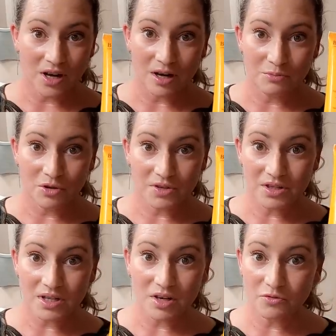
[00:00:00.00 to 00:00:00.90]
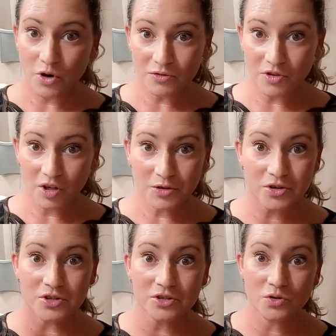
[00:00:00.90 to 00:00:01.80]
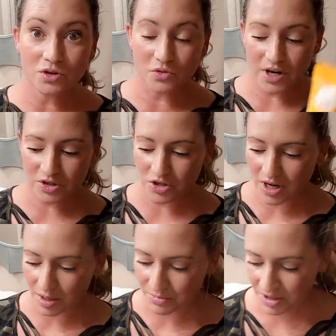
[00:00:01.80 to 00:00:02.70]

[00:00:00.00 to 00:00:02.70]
Uh, both contain four filters, do a great job.